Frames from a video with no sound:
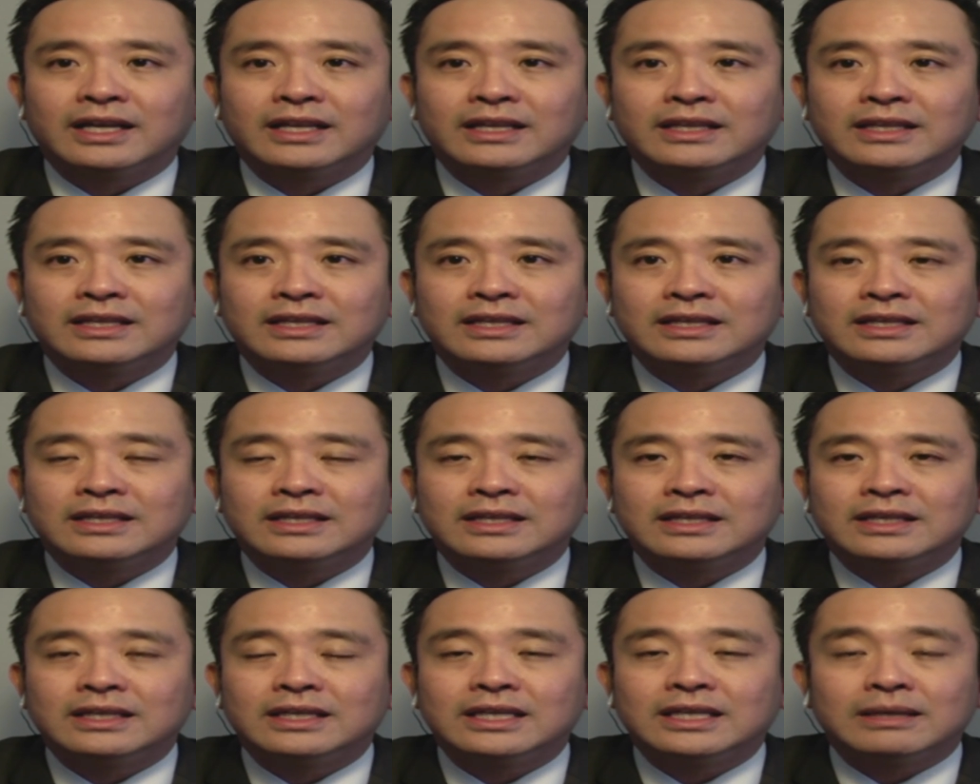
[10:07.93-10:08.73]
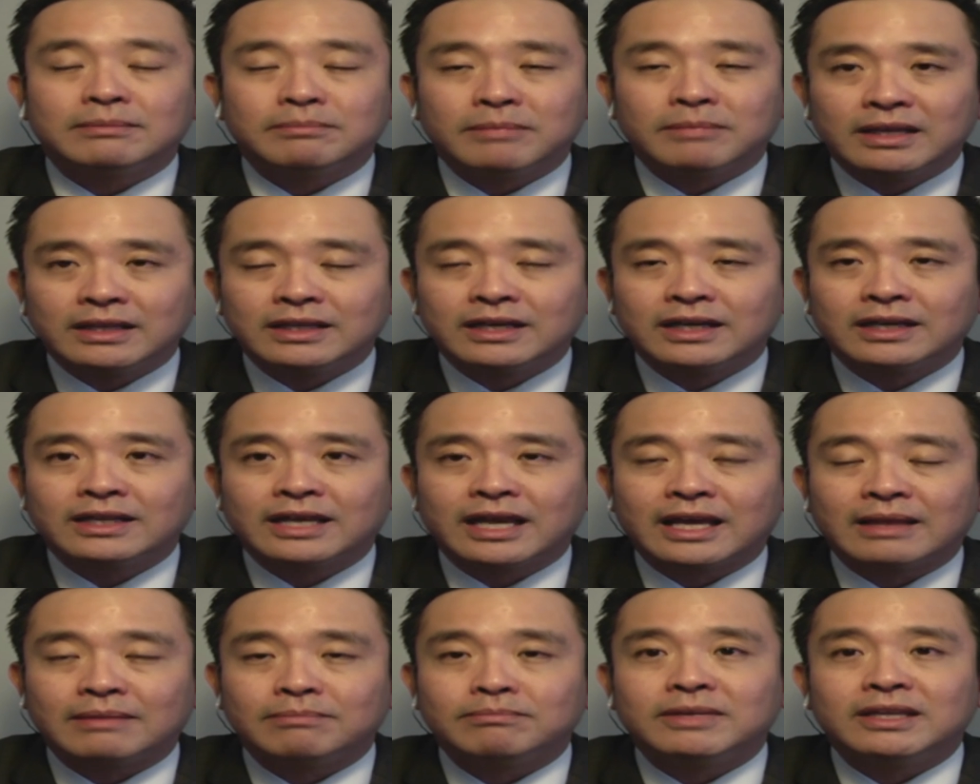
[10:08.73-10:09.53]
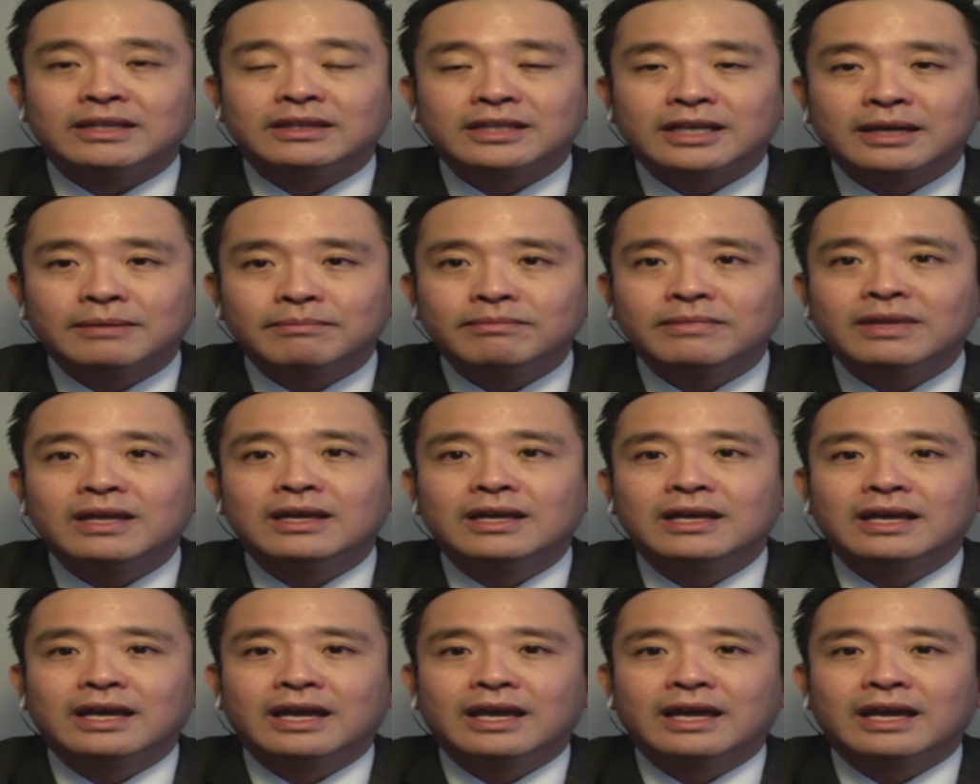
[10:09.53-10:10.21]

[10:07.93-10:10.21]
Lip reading: in immediate and midterm.